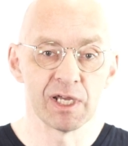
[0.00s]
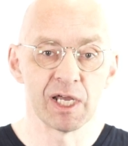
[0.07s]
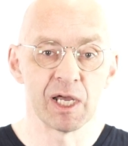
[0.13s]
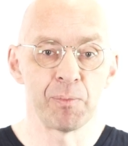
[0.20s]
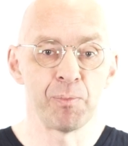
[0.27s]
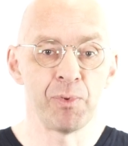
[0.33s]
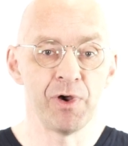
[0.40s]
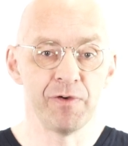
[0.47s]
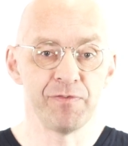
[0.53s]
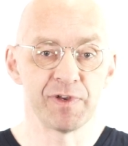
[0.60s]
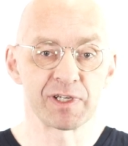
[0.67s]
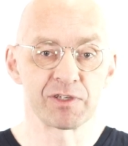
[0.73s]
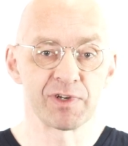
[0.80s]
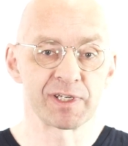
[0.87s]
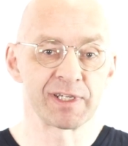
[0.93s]
a
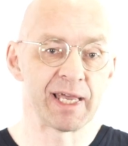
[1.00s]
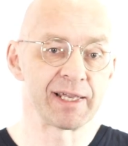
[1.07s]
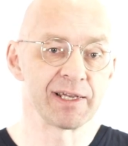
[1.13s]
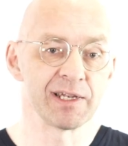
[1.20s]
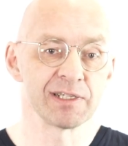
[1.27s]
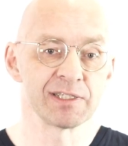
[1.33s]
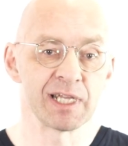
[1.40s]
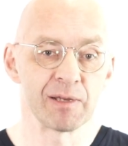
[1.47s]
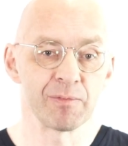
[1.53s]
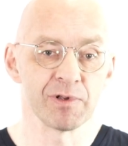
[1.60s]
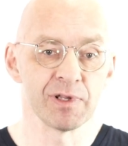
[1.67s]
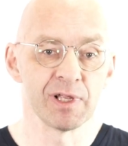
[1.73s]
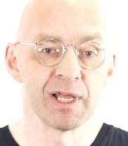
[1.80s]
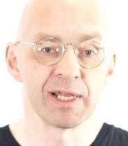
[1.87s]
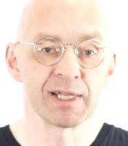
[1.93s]
perfect rectangular
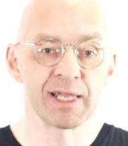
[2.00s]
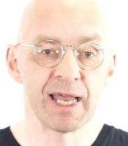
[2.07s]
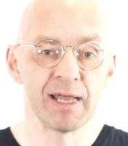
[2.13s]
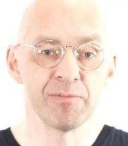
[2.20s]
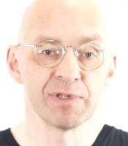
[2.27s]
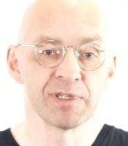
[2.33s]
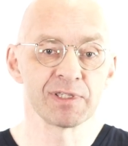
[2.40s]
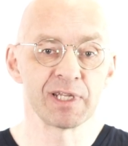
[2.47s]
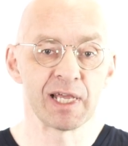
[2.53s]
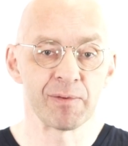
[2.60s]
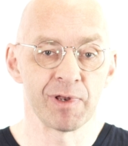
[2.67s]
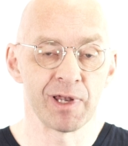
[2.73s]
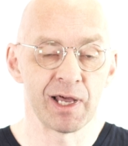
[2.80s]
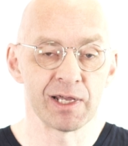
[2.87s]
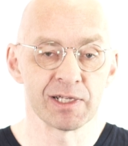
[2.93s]
table can be
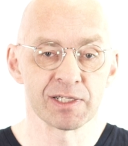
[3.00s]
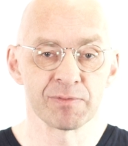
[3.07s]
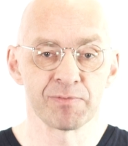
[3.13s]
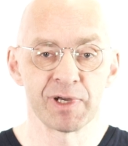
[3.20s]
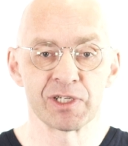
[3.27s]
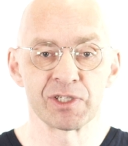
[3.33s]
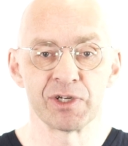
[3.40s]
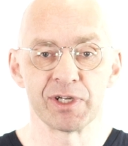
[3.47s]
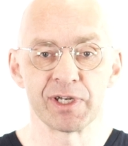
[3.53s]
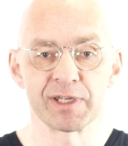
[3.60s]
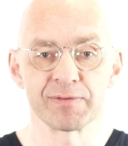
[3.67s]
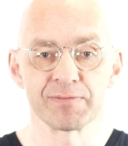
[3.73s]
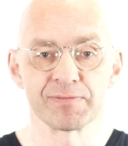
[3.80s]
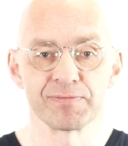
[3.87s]
stabilized by turning.